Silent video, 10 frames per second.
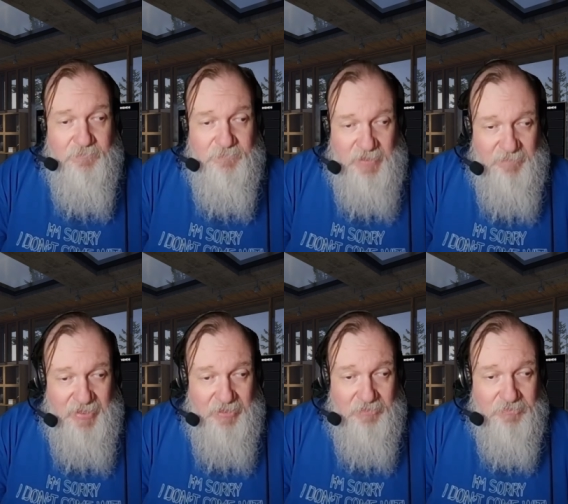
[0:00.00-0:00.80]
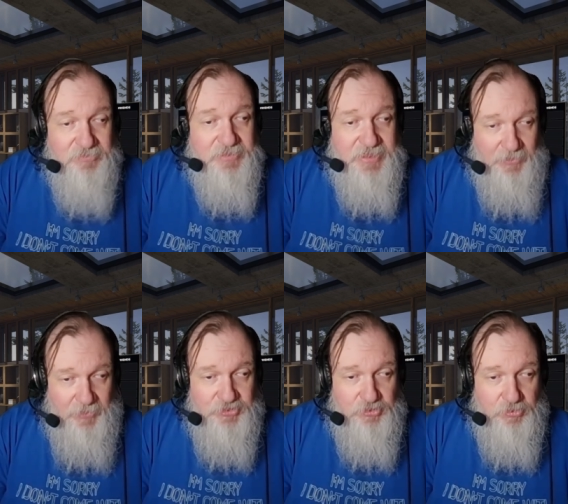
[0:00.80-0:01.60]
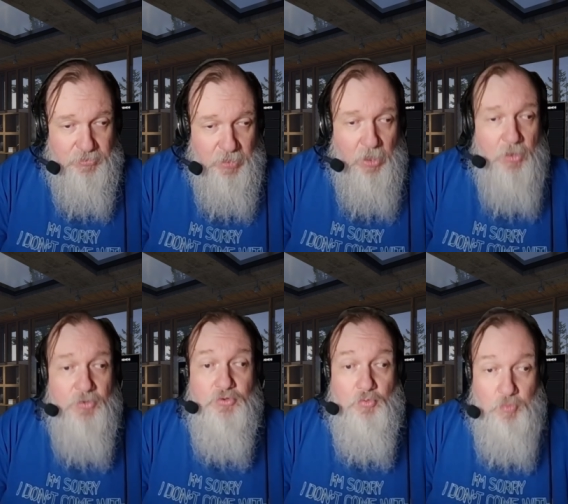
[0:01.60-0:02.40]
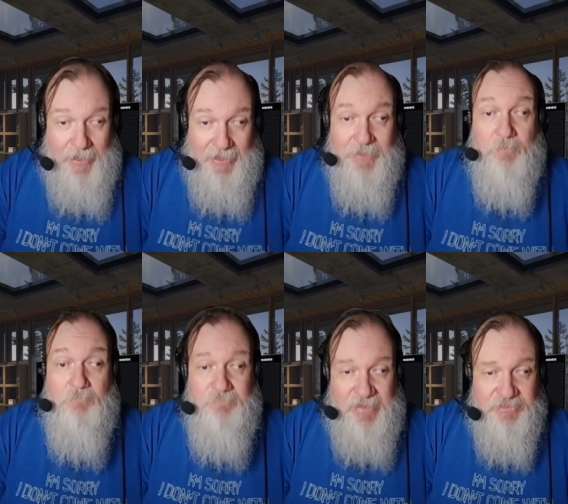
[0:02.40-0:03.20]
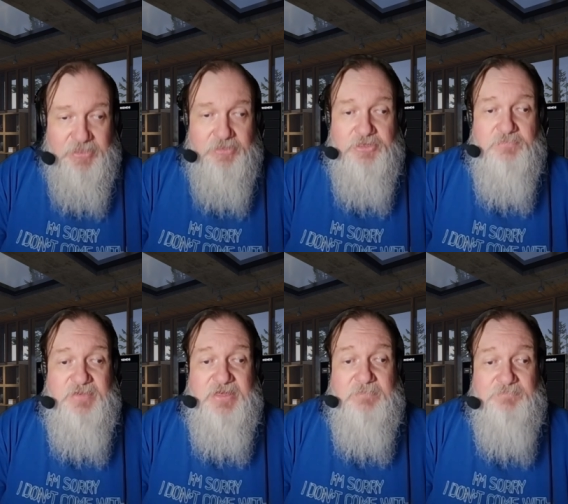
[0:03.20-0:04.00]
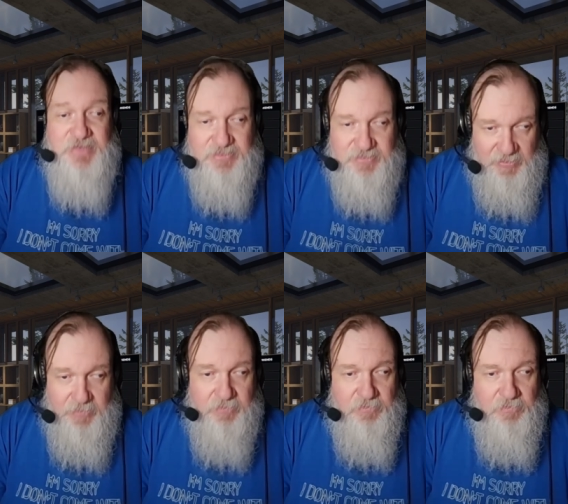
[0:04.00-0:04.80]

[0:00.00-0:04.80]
female character the way they're meant to be depicted.